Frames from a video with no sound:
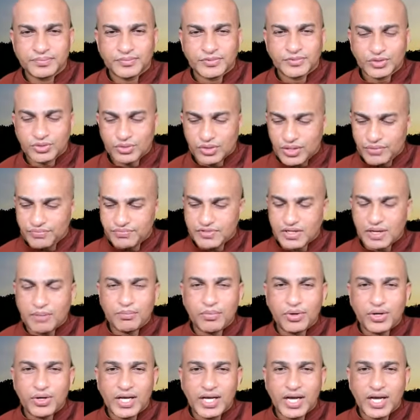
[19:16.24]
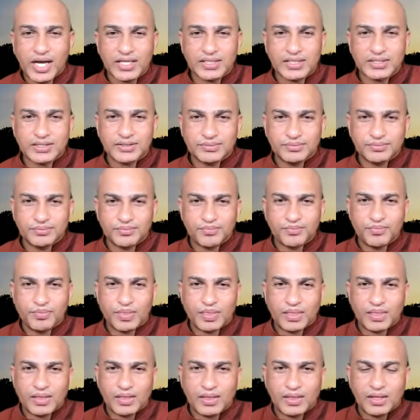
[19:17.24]
So if somebody asks,
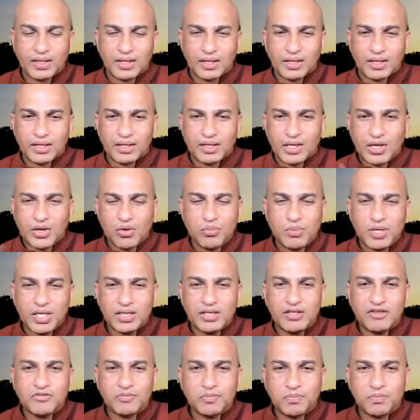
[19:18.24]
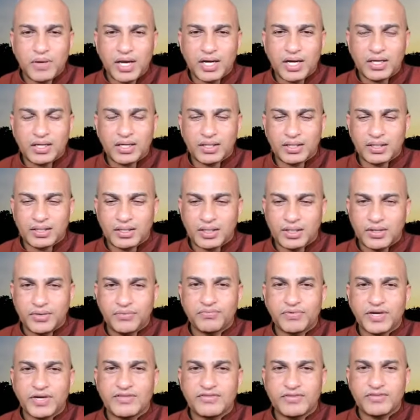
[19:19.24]
give me this pen,
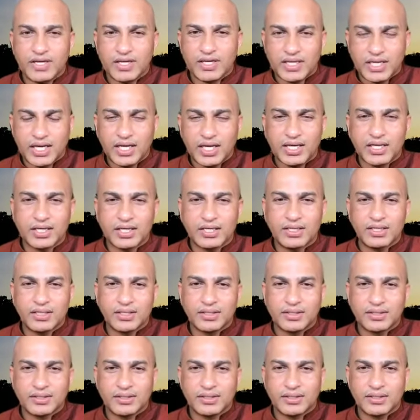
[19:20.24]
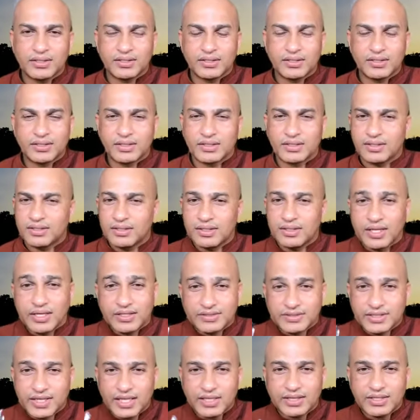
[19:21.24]
if I say, take it,
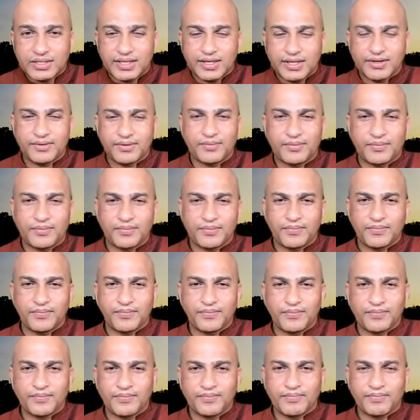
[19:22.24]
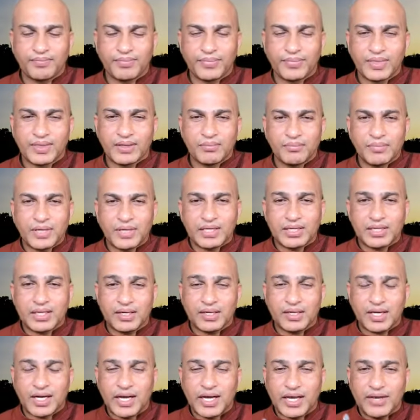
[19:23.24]
there's nothing. But
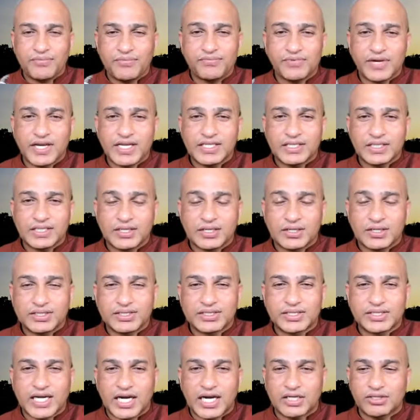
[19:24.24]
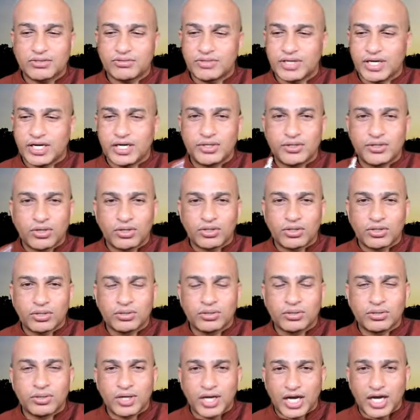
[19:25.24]
if I start tell,
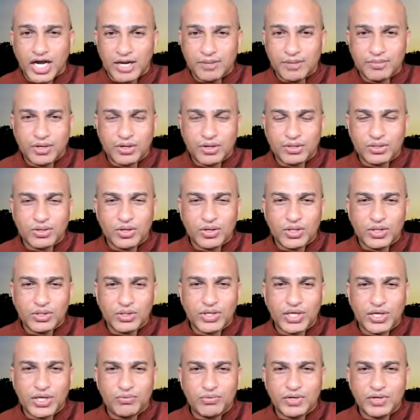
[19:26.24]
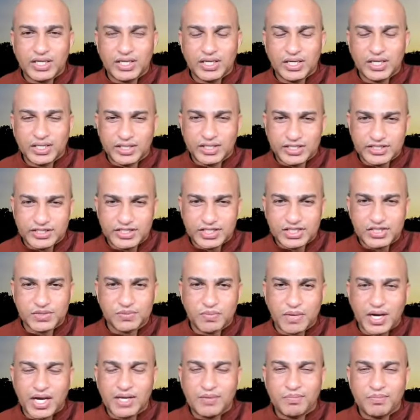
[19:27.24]
no, I'm not going to give it, this is
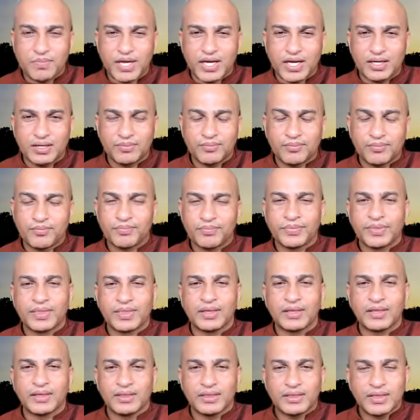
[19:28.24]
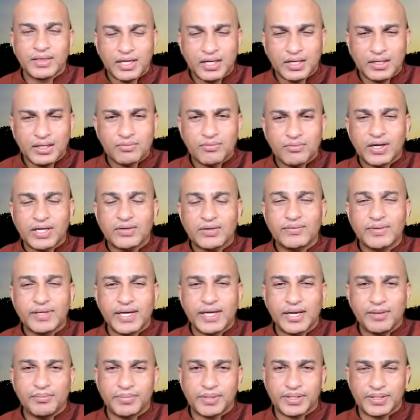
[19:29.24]
my pen, then what will
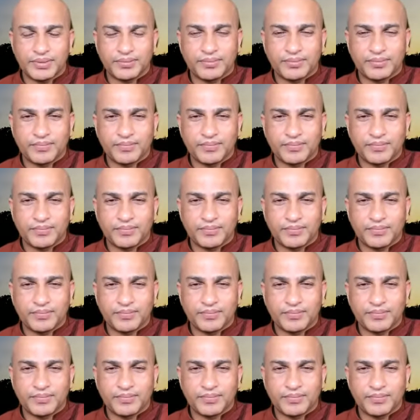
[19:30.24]
happen?